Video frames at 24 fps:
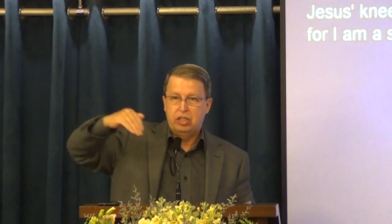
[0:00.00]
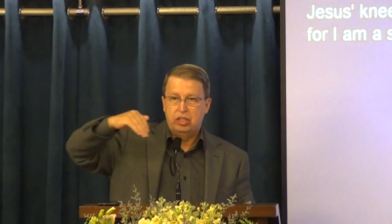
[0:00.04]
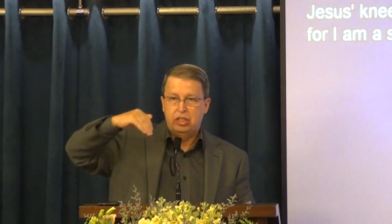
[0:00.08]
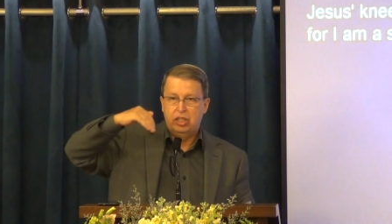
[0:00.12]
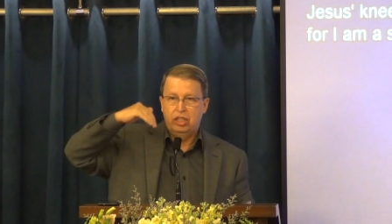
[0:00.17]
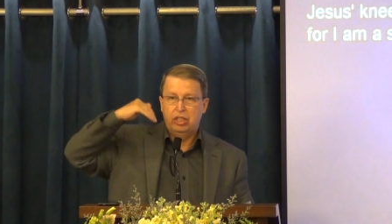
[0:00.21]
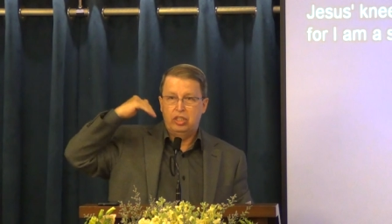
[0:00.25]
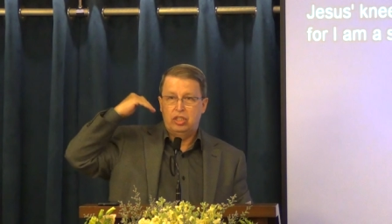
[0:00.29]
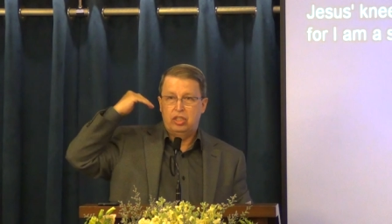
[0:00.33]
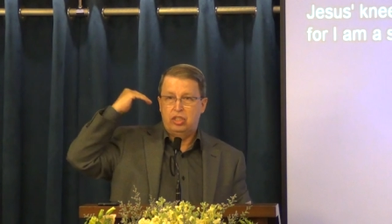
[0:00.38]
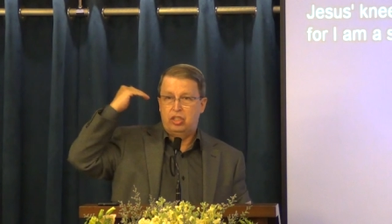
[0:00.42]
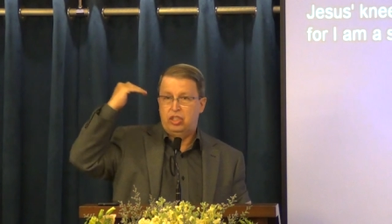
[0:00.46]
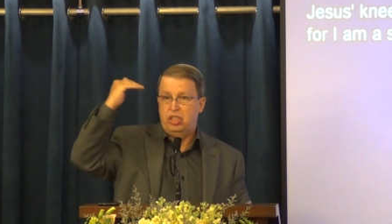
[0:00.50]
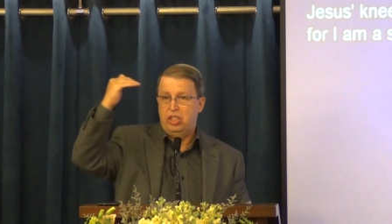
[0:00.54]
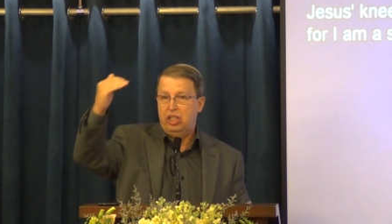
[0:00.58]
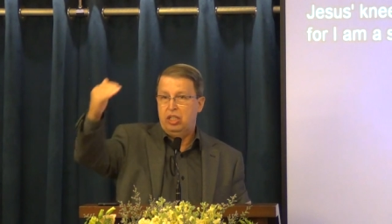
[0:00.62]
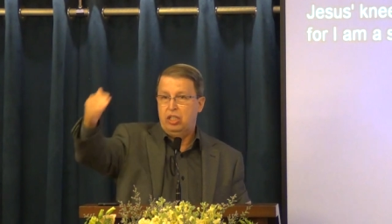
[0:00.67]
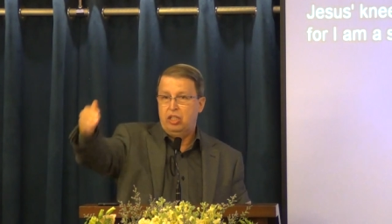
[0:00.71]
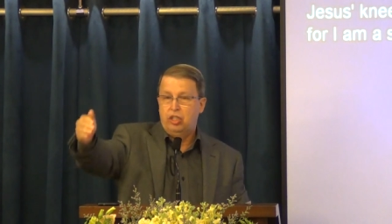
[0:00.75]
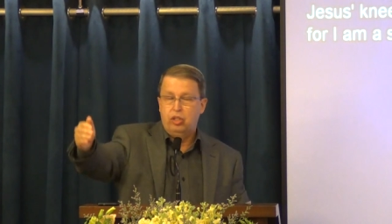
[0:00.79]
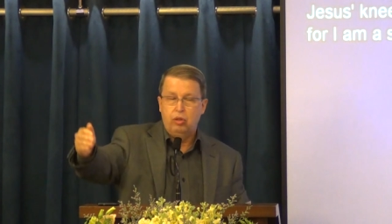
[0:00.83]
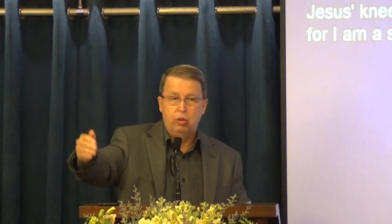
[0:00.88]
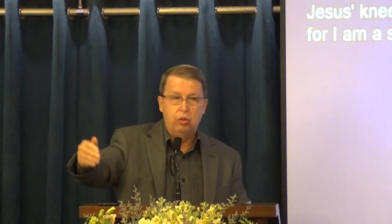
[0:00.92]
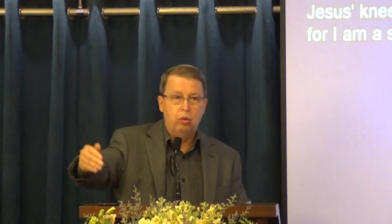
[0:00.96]
Is it
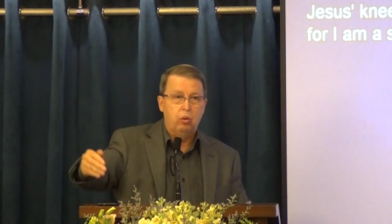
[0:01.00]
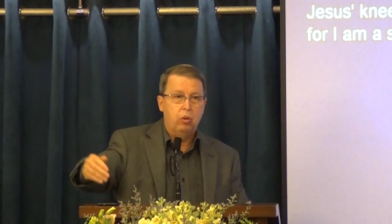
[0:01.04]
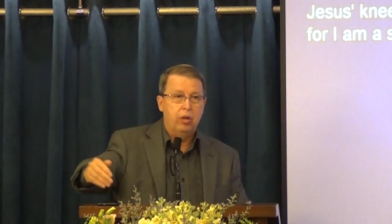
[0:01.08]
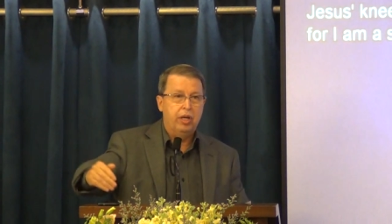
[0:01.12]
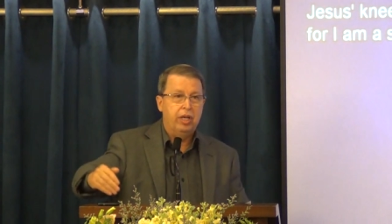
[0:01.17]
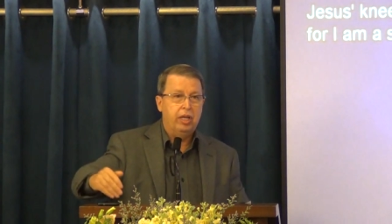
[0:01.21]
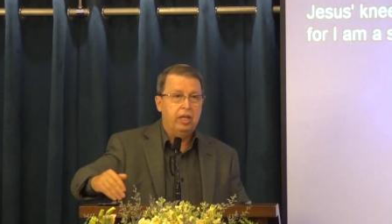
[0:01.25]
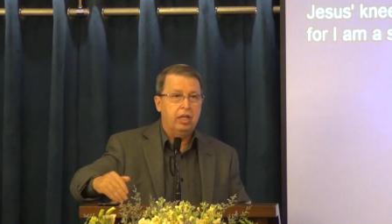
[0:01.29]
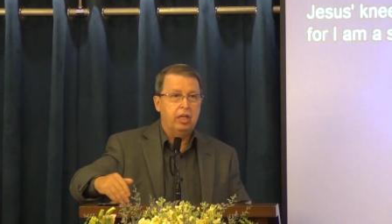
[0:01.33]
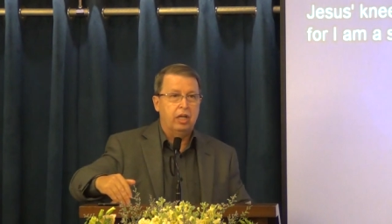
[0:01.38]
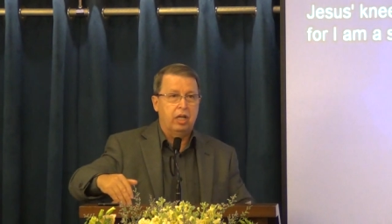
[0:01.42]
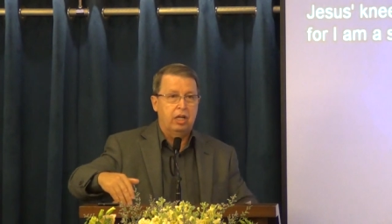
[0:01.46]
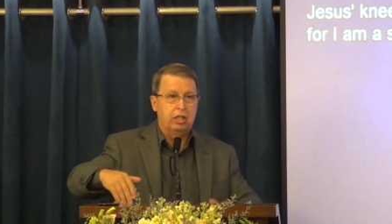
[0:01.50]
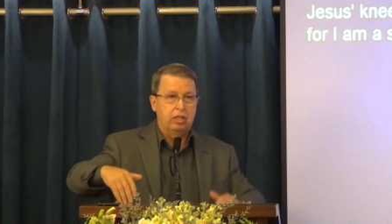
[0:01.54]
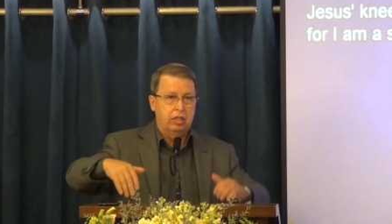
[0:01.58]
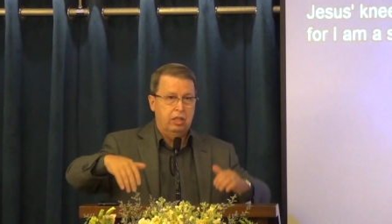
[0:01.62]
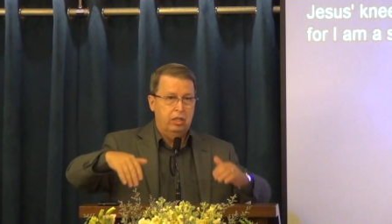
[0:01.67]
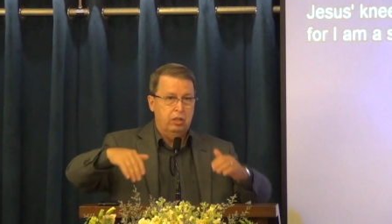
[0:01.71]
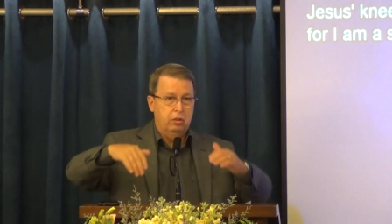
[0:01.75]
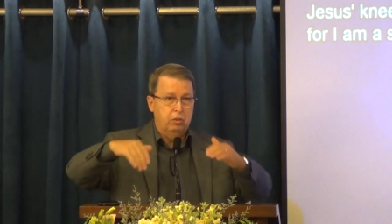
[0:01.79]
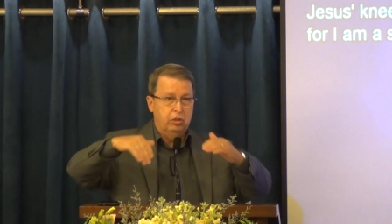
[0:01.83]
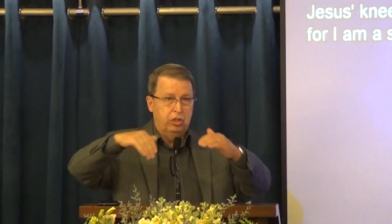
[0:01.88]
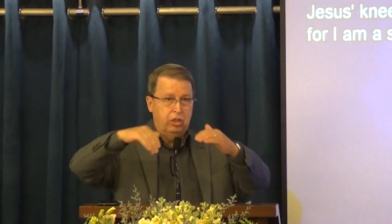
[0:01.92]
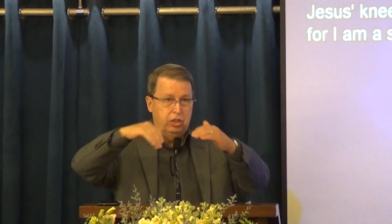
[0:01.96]
still growing? Are
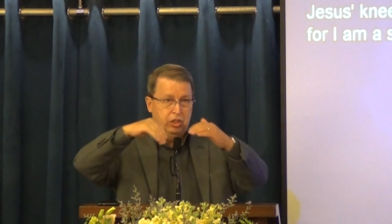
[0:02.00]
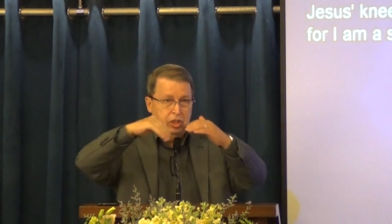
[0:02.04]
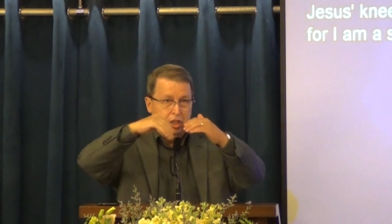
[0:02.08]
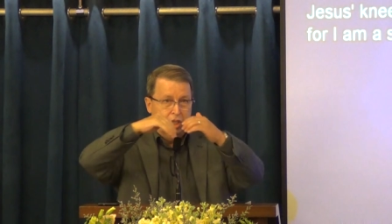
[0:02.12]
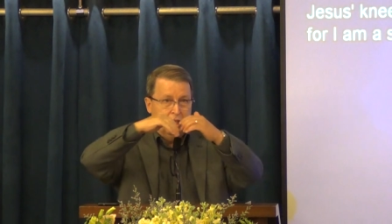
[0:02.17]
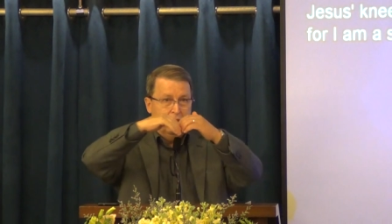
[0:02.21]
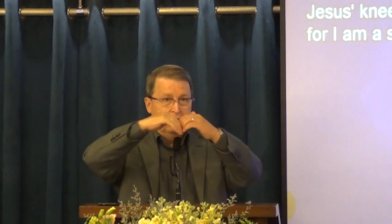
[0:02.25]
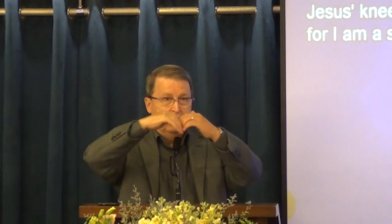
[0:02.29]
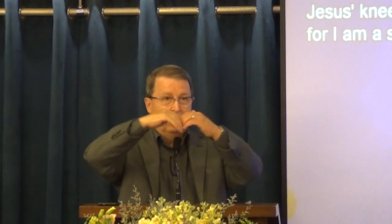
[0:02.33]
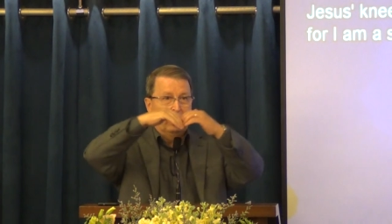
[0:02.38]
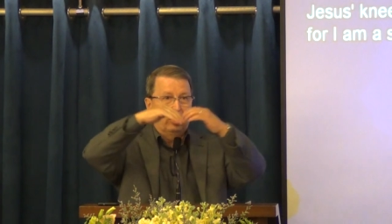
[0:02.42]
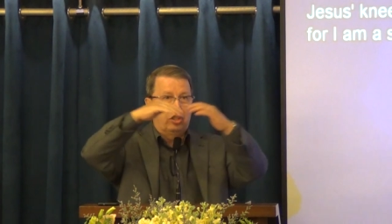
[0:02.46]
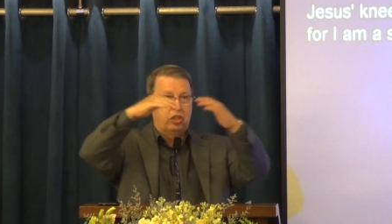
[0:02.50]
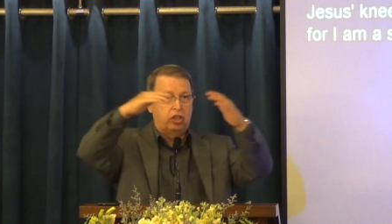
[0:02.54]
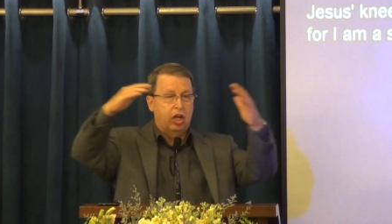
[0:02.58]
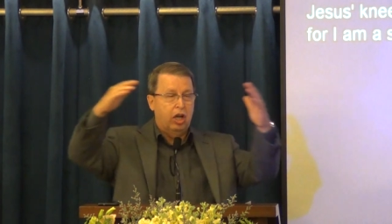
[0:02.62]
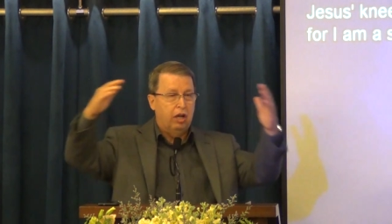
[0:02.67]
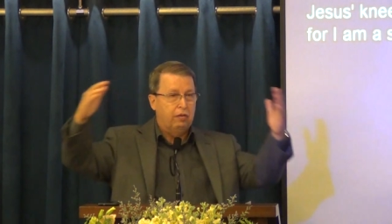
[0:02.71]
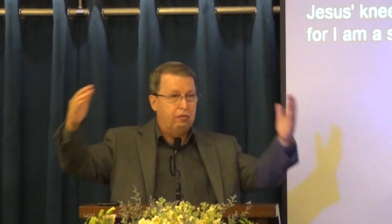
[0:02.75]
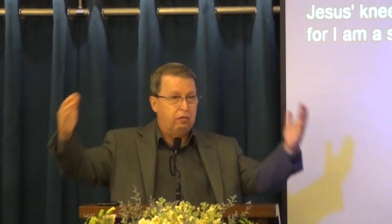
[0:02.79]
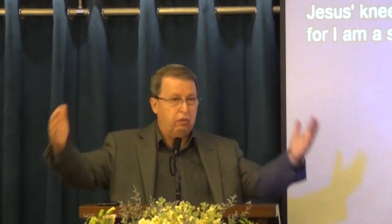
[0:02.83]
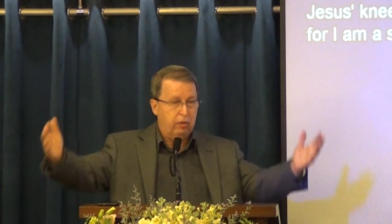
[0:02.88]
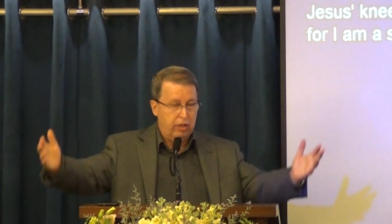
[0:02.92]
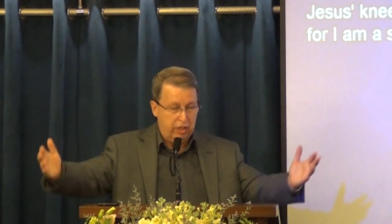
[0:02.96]
you still
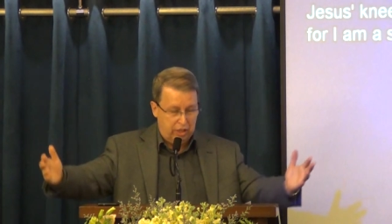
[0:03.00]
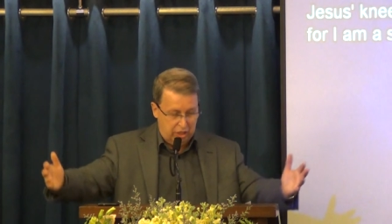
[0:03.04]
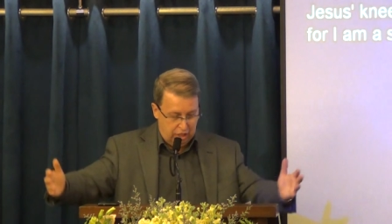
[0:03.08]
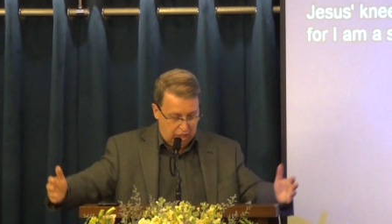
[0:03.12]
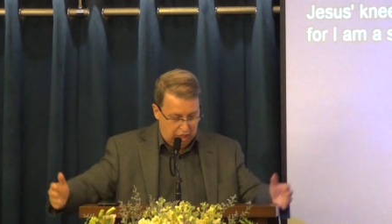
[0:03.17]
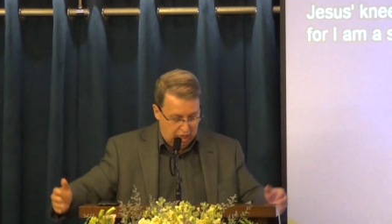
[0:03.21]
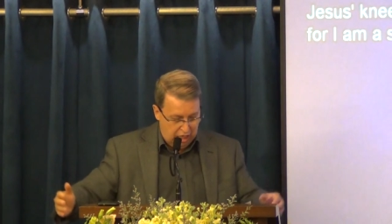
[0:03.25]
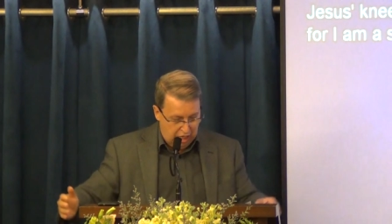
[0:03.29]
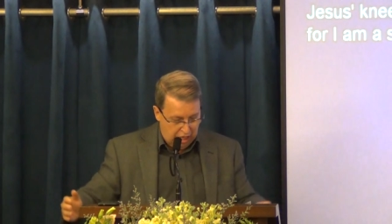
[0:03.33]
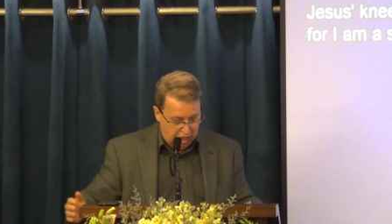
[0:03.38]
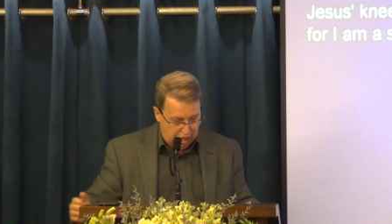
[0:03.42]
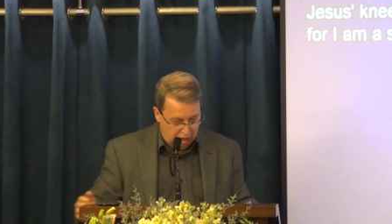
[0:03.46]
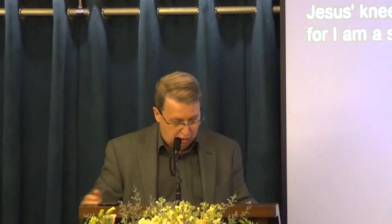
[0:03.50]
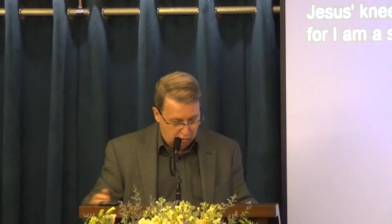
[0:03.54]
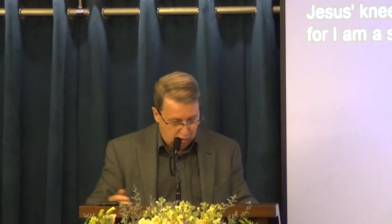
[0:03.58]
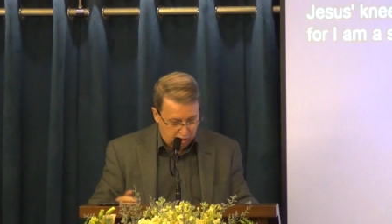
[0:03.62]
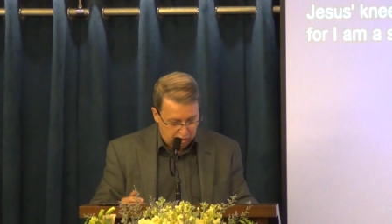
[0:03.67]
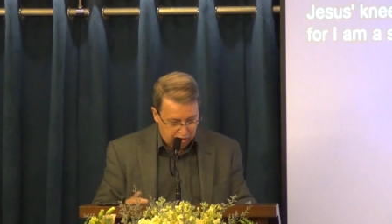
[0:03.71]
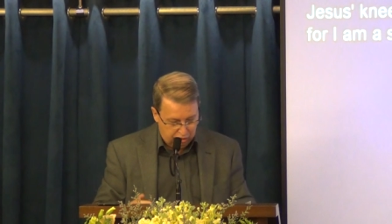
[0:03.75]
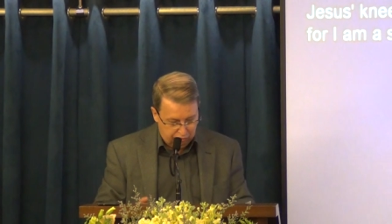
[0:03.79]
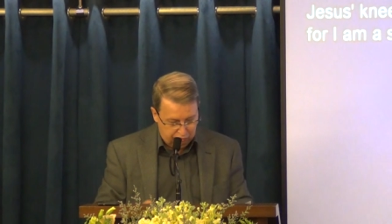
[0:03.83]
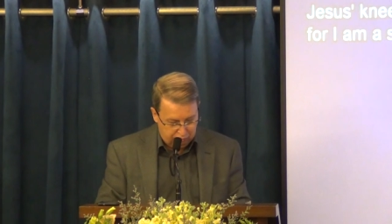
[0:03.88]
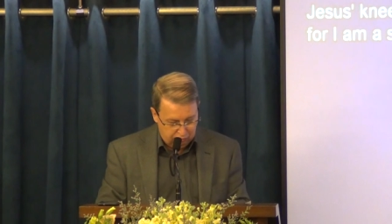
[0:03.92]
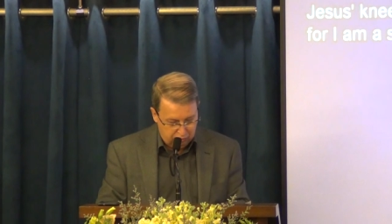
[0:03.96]
discovering how
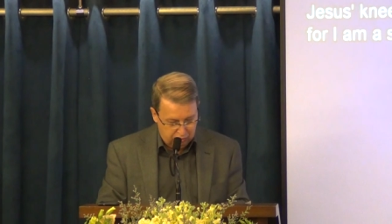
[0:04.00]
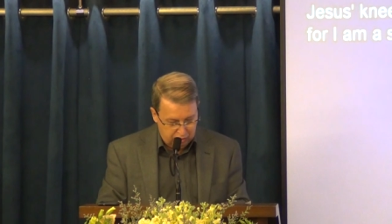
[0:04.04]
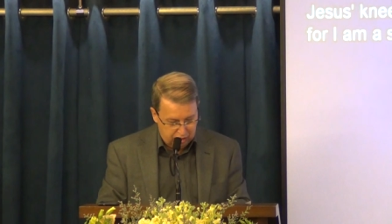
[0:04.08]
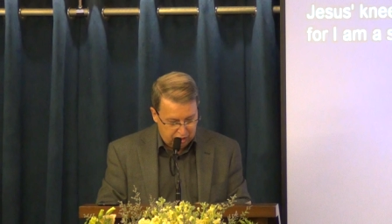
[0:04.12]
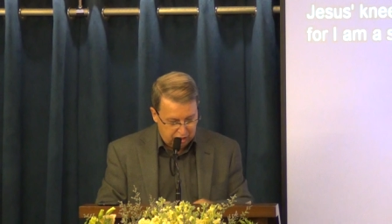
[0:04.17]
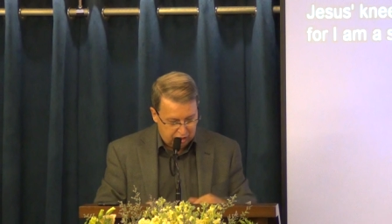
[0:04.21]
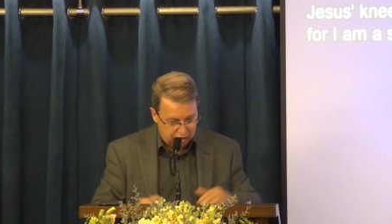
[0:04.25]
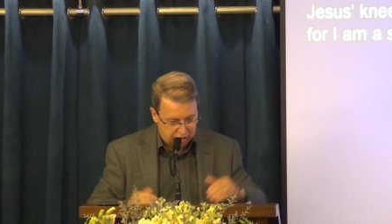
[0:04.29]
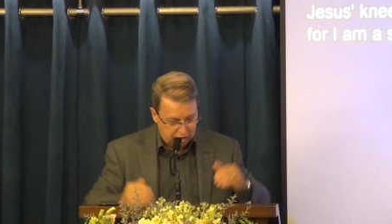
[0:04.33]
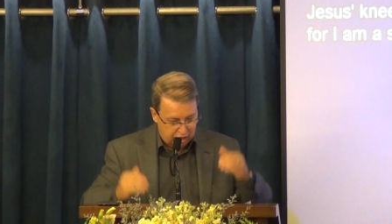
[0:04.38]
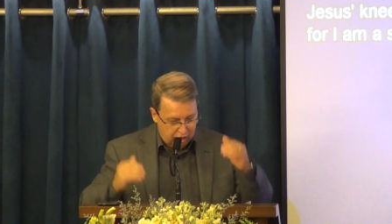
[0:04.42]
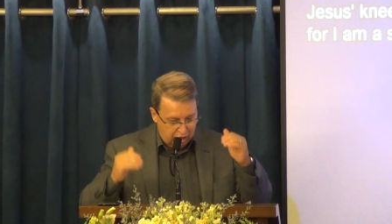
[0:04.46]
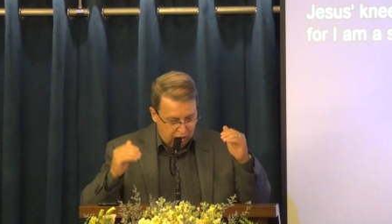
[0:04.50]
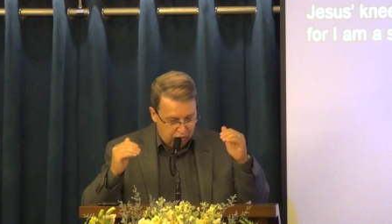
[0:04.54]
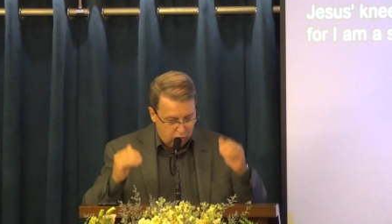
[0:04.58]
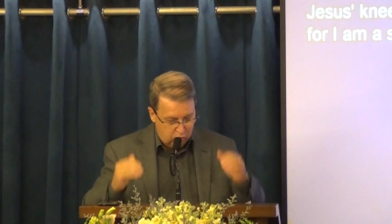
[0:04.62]
wonderful he is?